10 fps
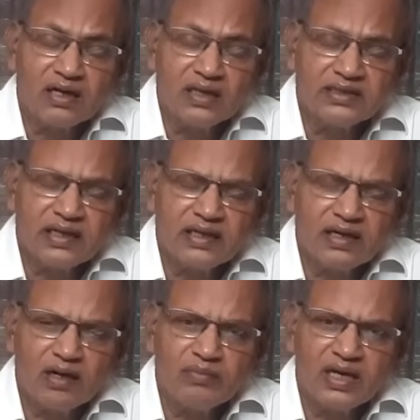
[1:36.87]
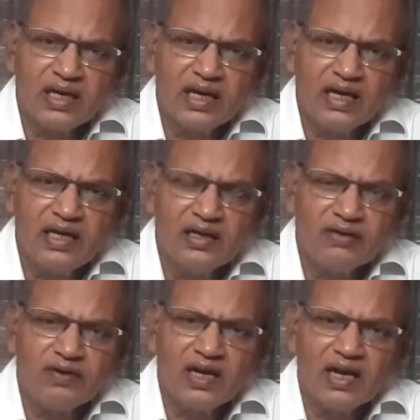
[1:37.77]
Saint Ramalinga
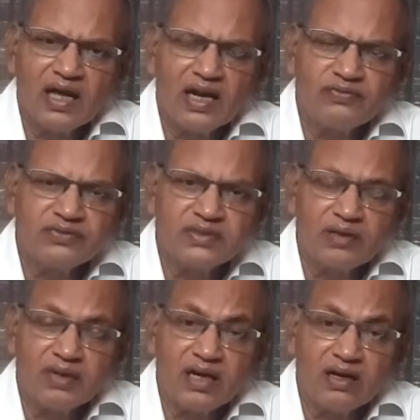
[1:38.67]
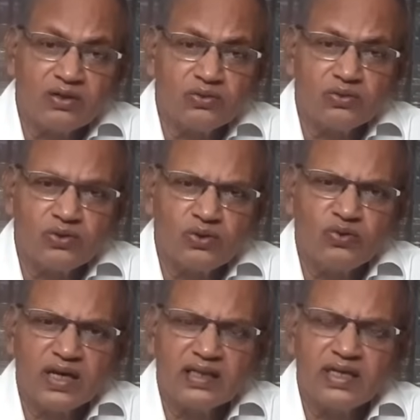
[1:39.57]
Vallalar of Tamil Nadu, who
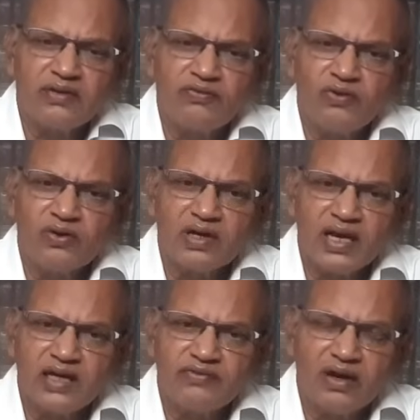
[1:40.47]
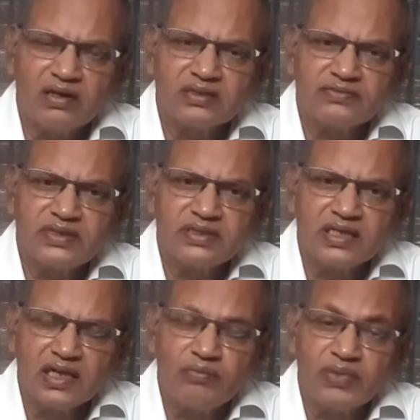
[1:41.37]
were the 4 great philosophers and
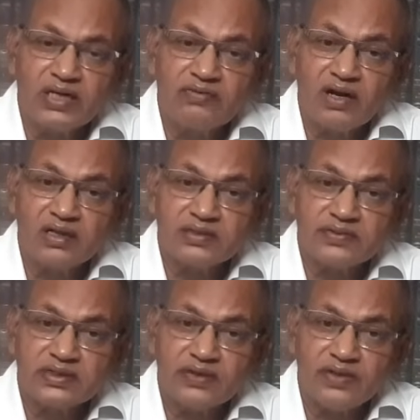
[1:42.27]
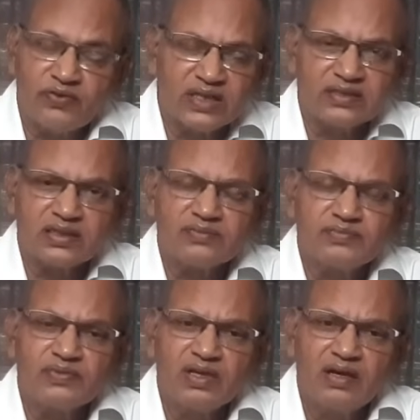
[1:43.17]
complete philosophers of the West.
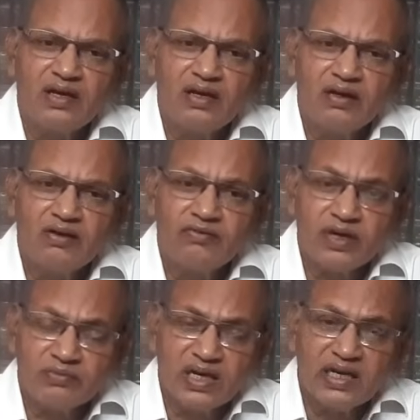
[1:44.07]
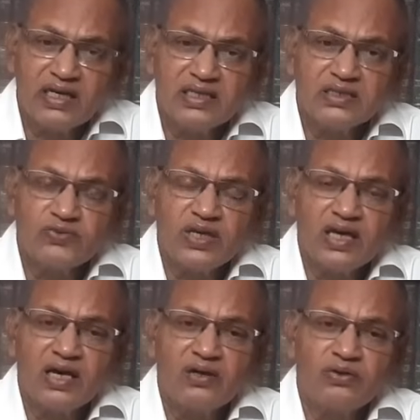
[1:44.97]
From Greece we
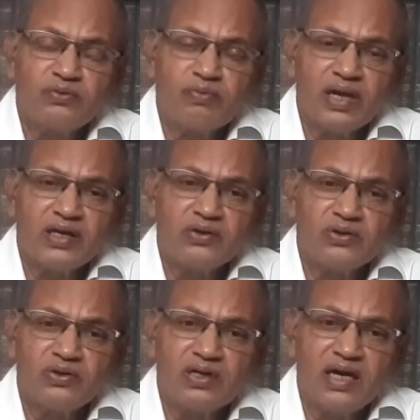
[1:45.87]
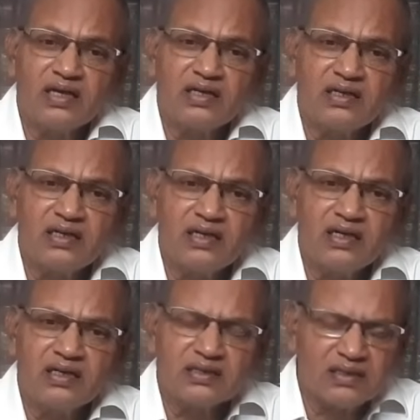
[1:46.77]
have Plato and
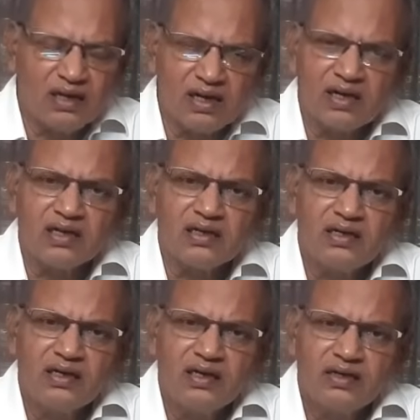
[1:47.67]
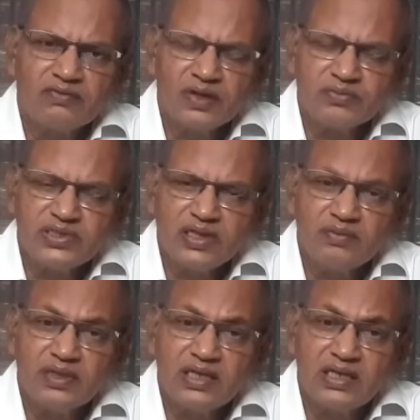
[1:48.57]
Aristotle. From
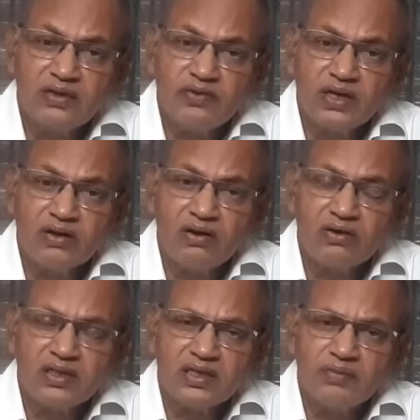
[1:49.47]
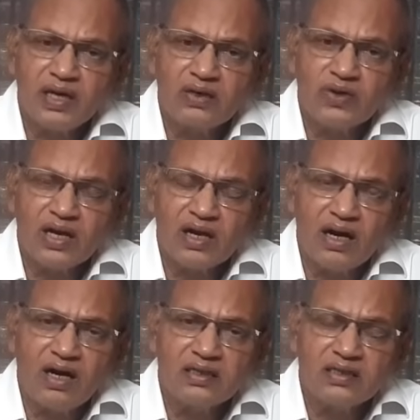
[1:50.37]
Germany we have got Immanuel
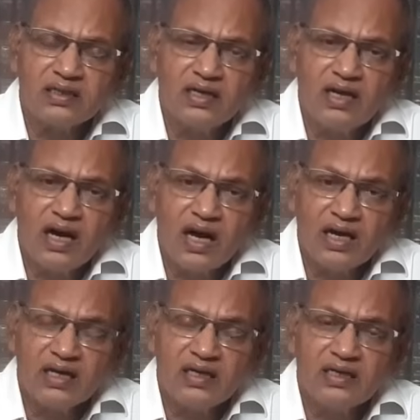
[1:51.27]
Kant and